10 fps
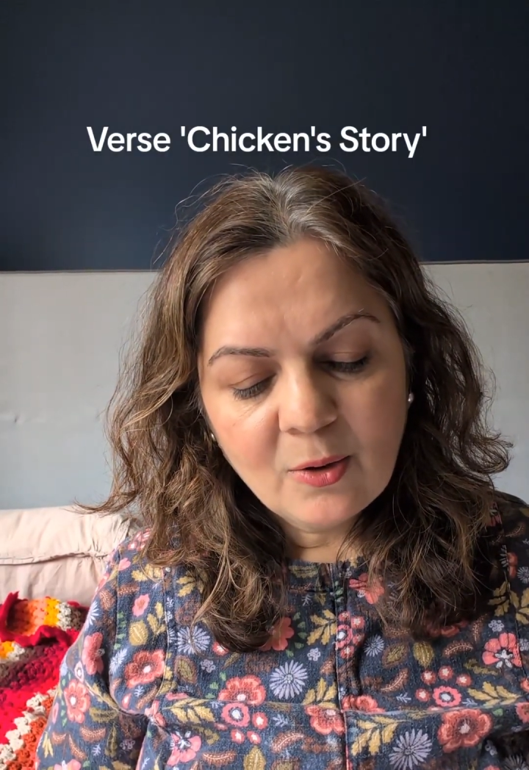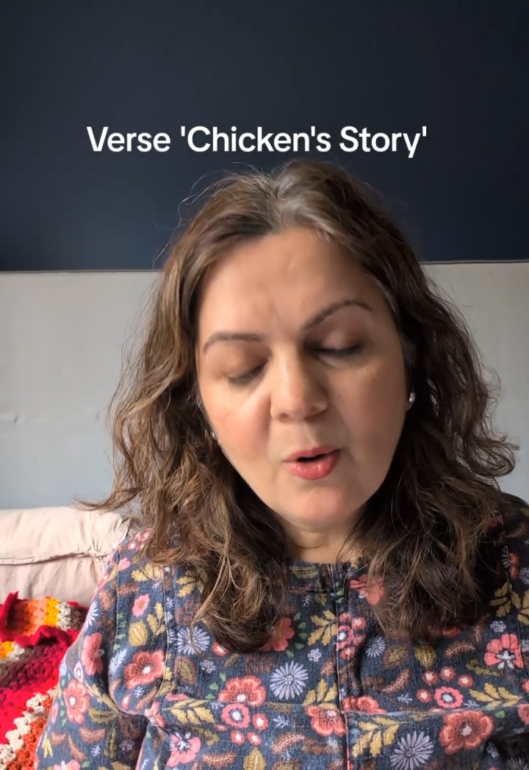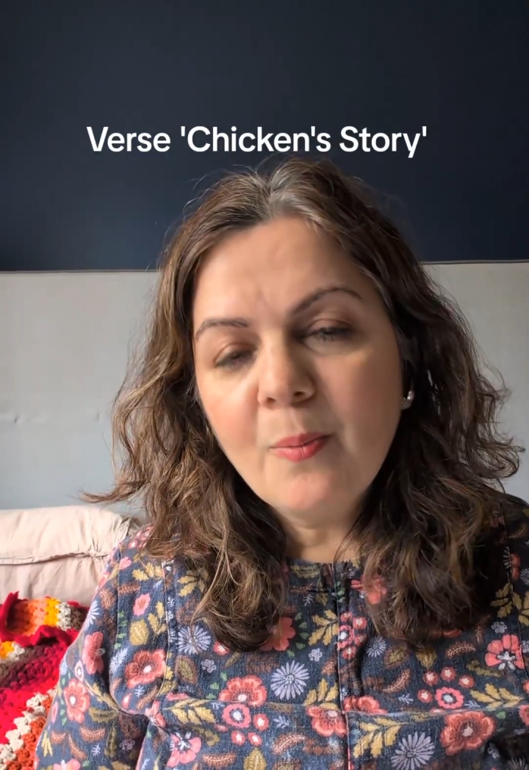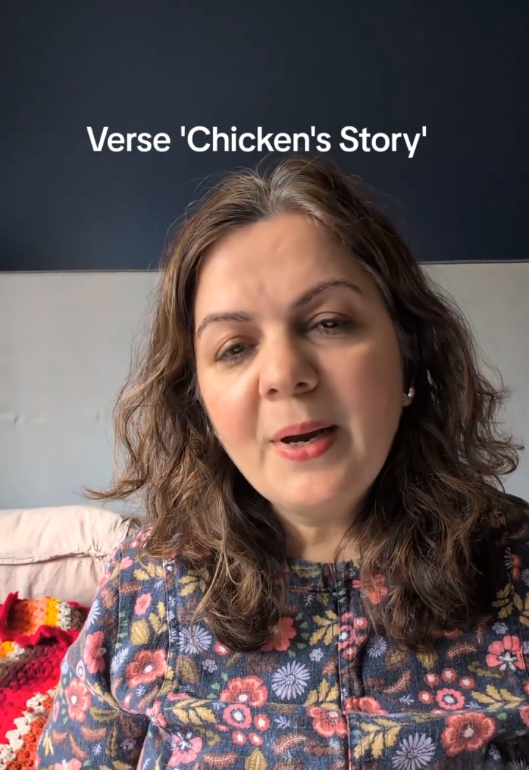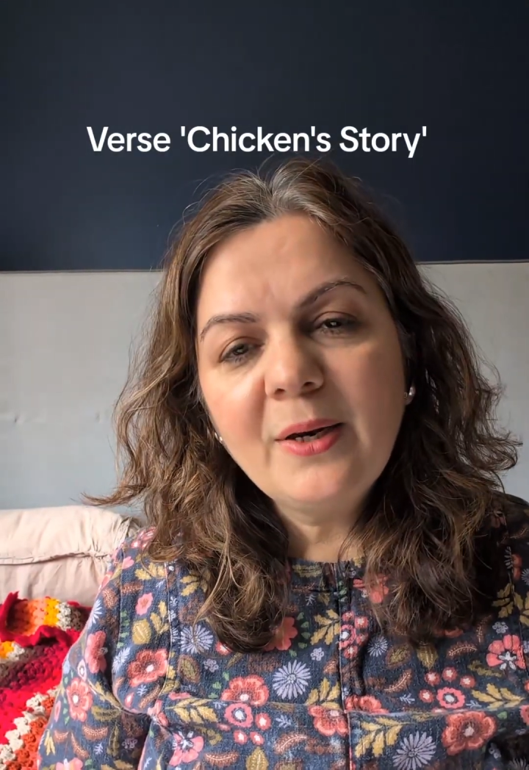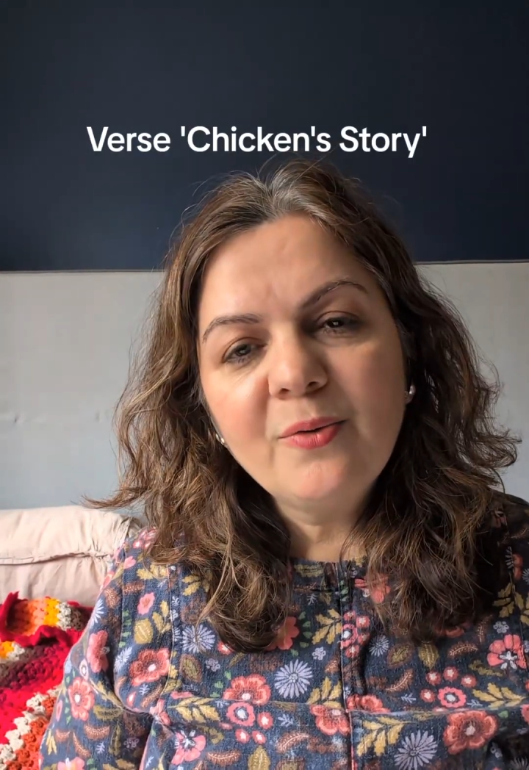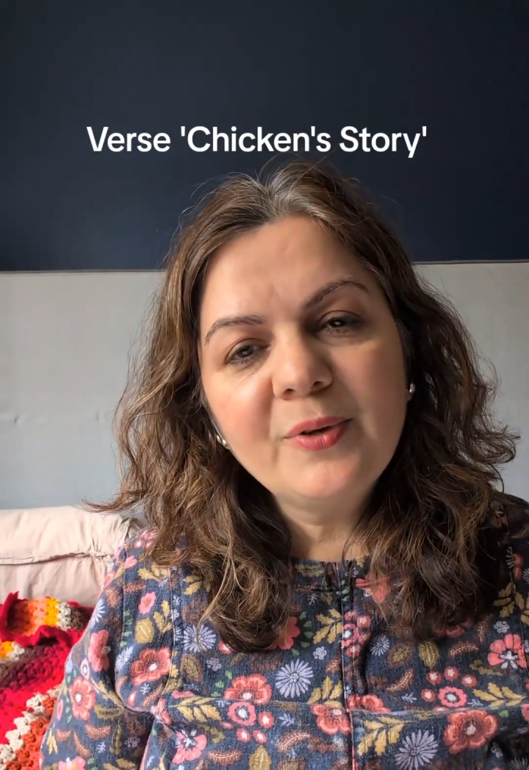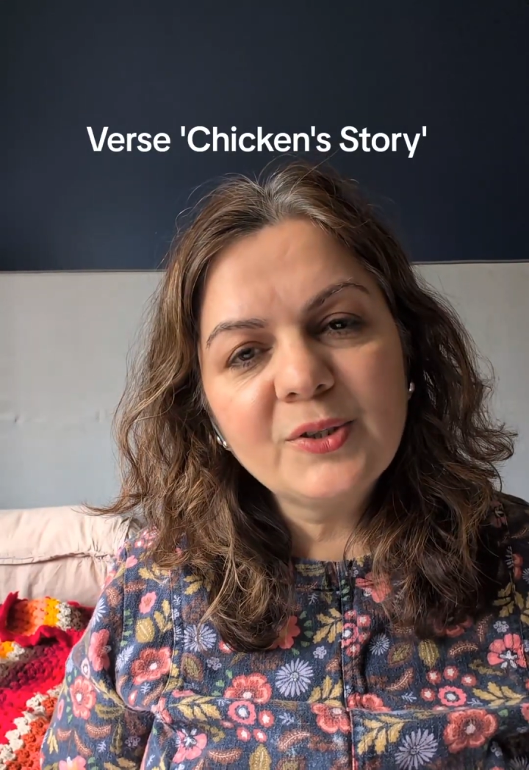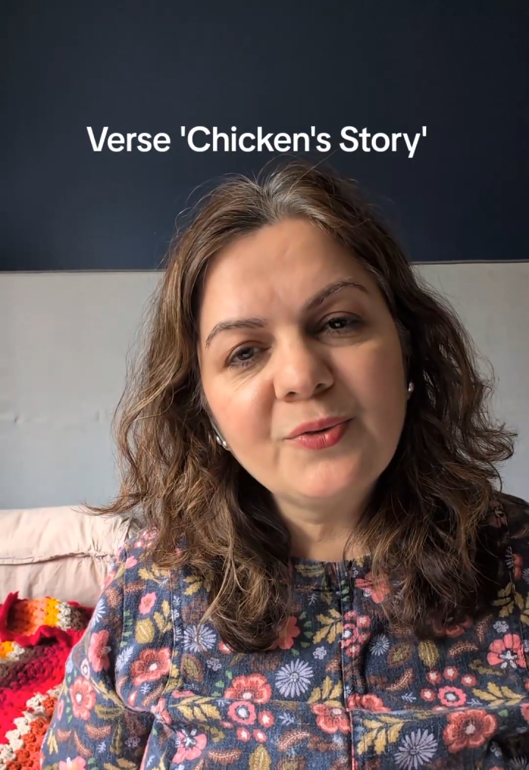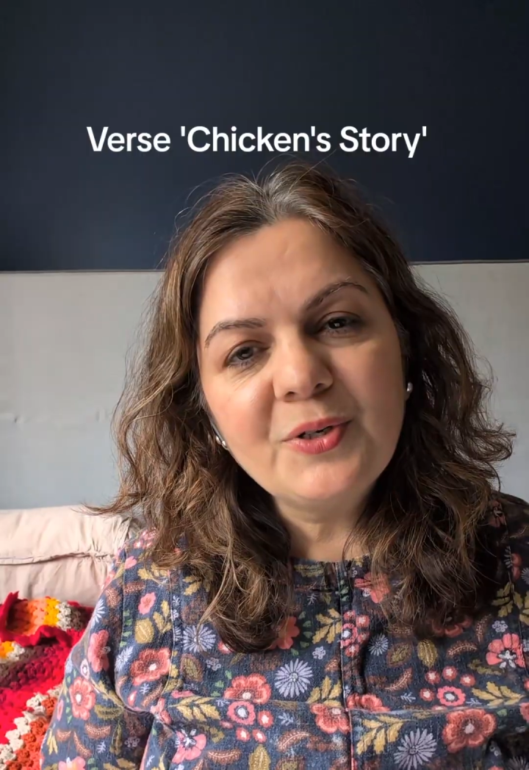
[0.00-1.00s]
or made of
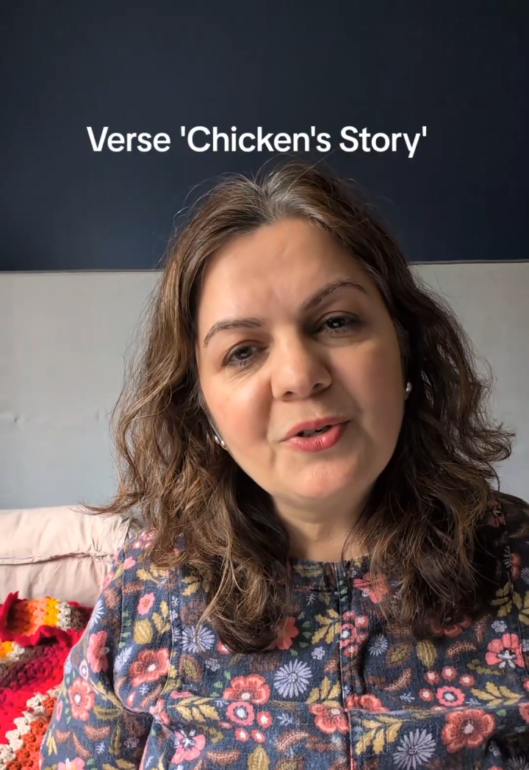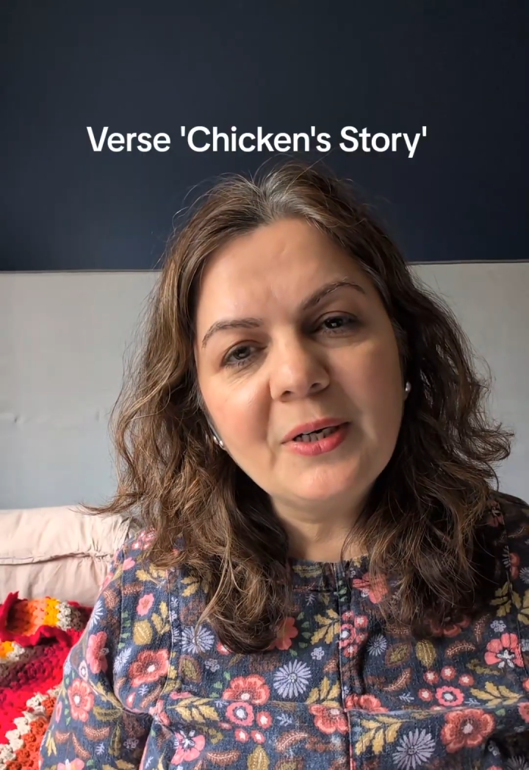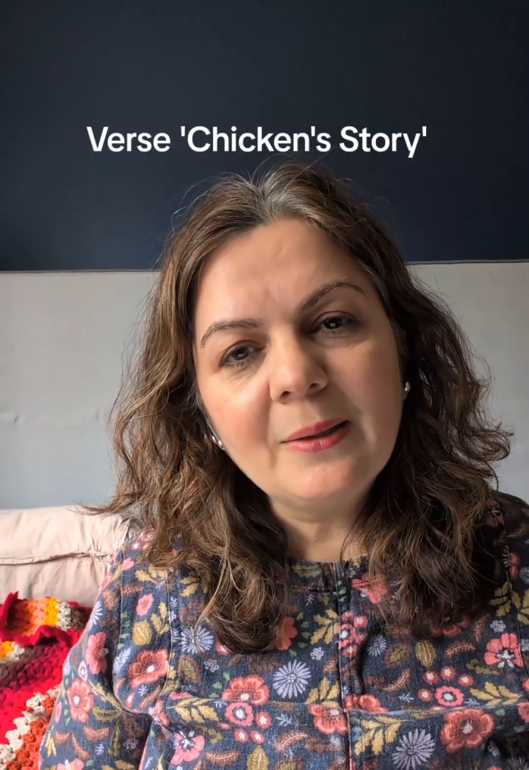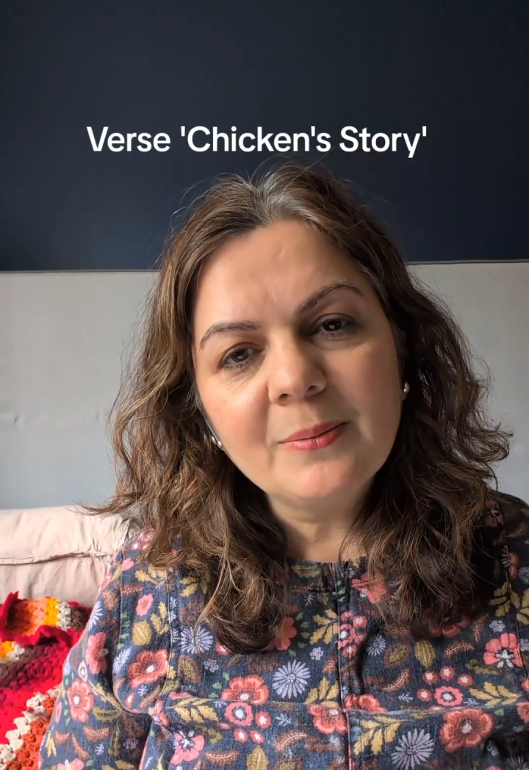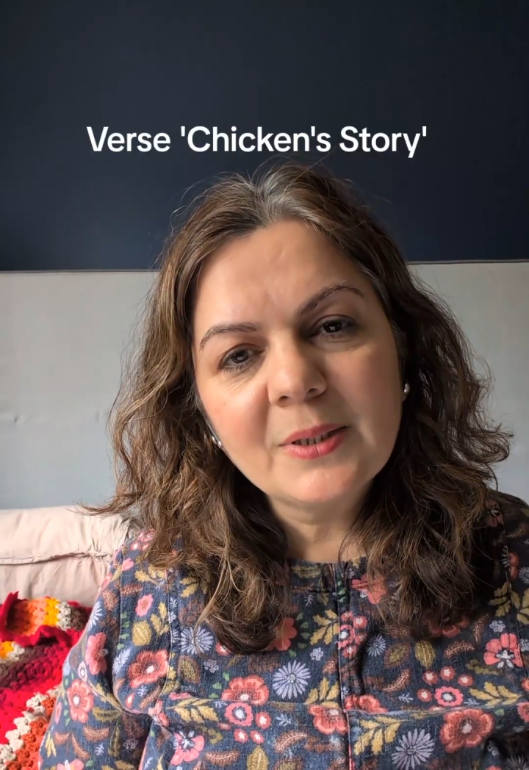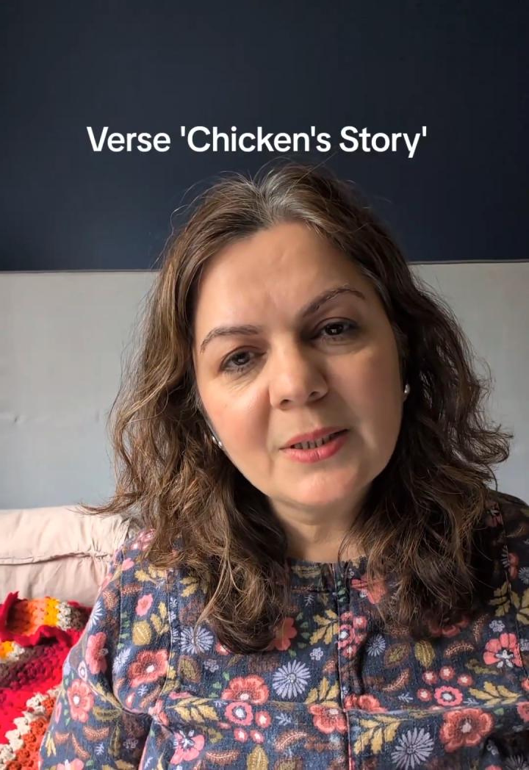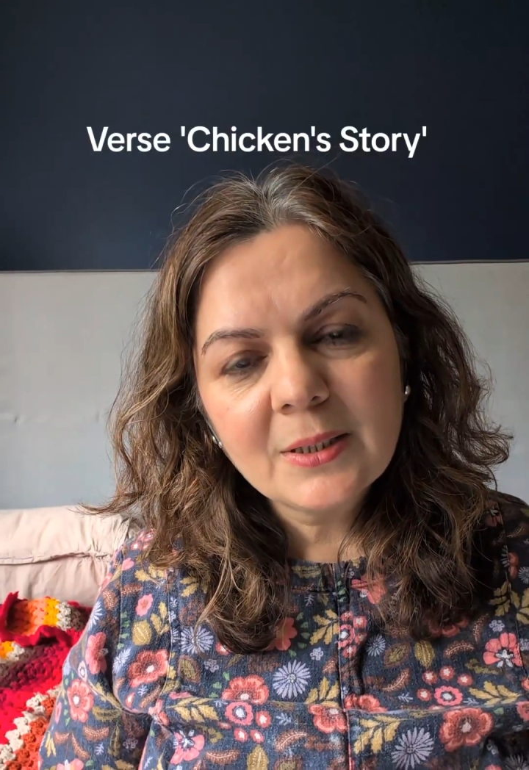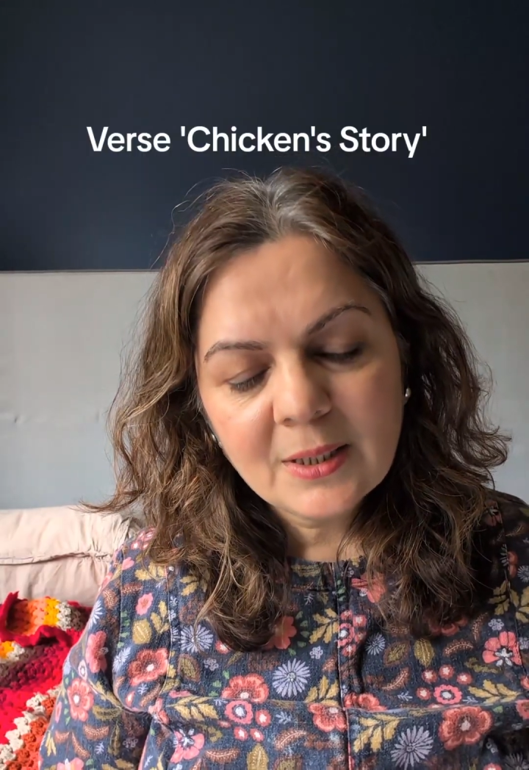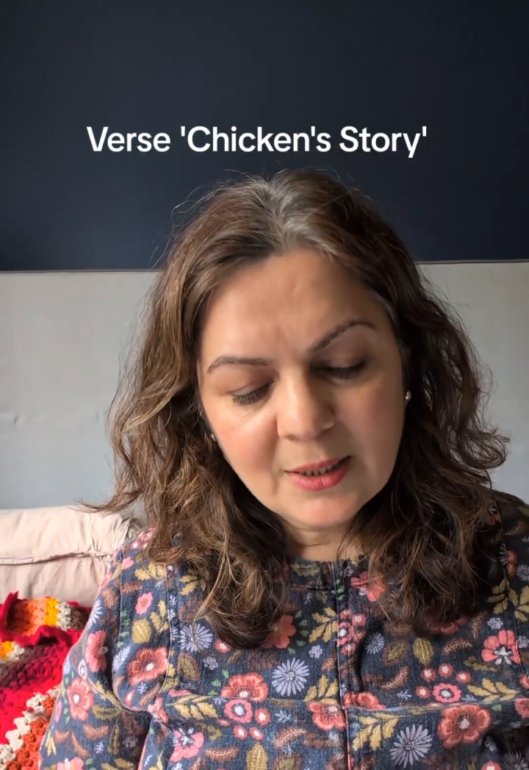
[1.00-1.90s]
wishful dreams,